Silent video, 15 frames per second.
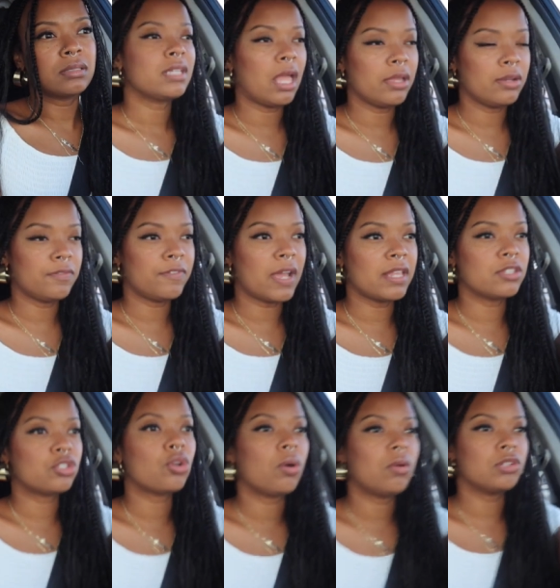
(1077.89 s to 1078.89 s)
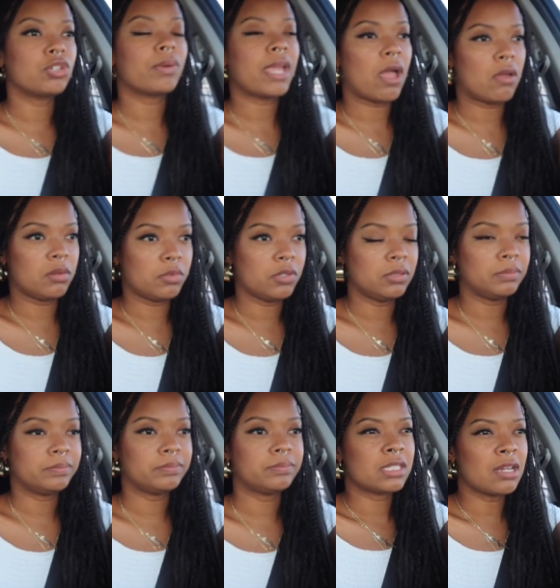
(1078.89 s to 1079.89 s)
tell your friends to hold you
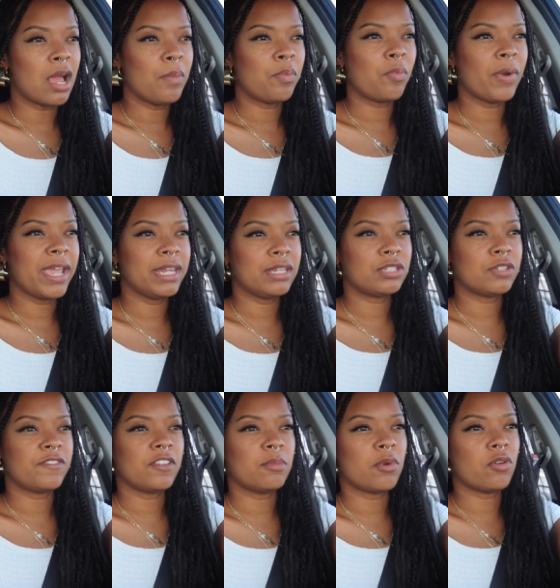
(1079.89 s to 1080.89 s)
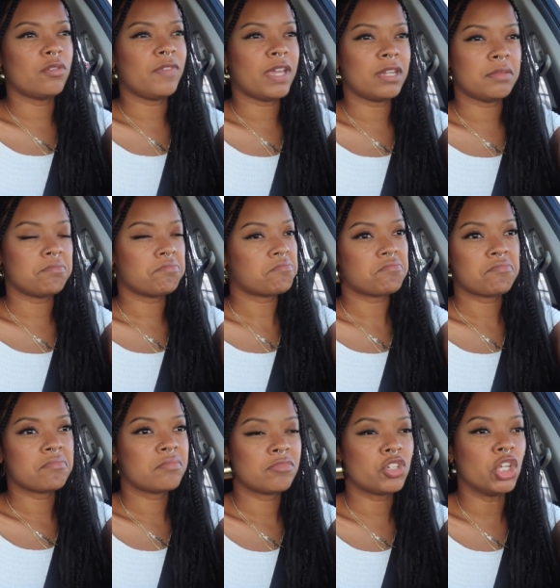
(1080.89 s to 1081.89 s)
accountable stop waiting to feel motivated
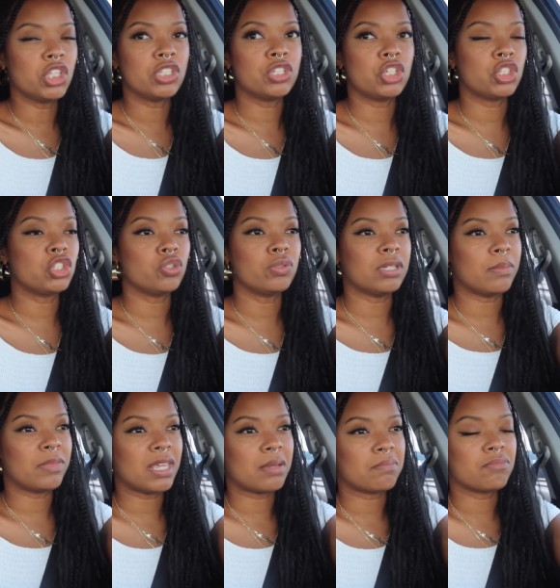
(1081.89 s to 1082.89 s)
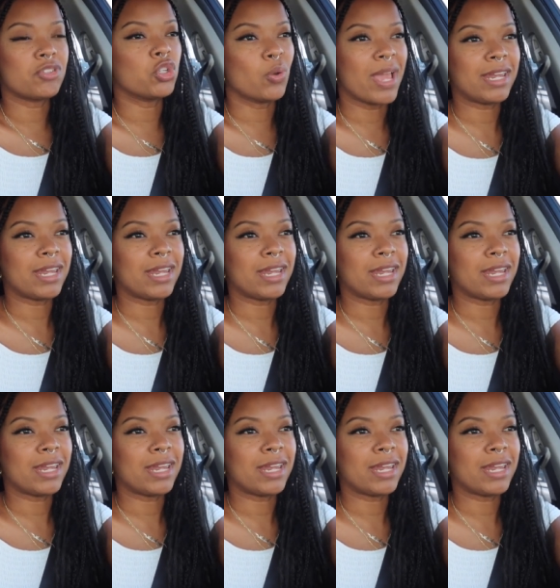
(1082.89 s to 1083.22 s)
just just do something do